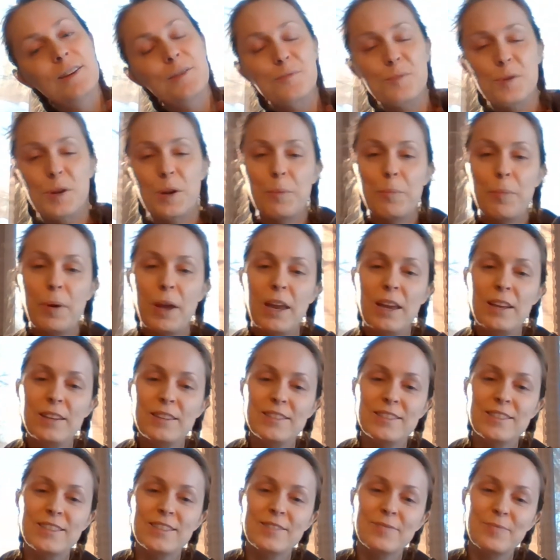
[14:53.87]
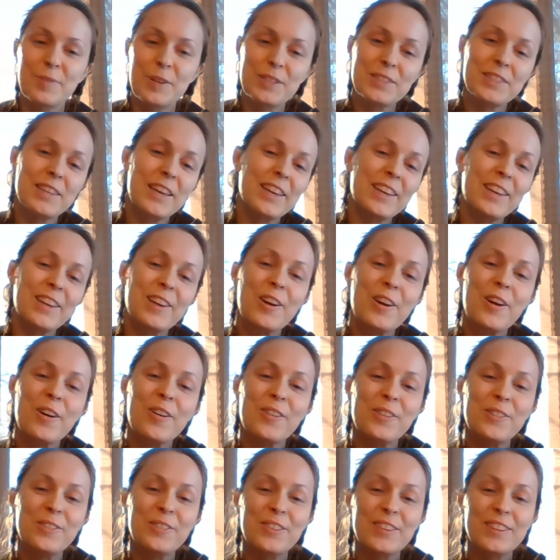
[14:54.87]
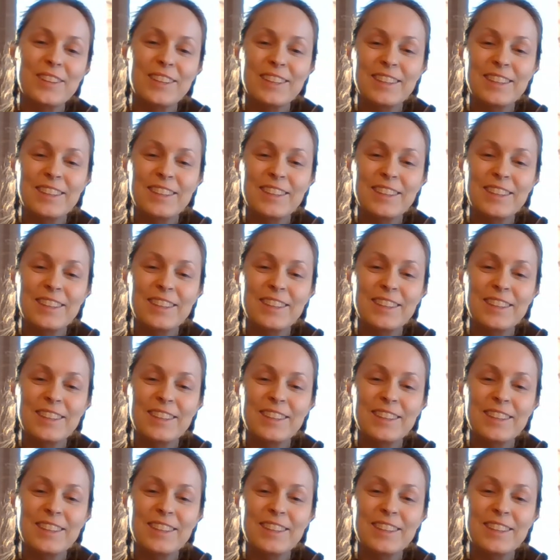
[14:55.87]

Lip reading: I'm gonna paint my second coat,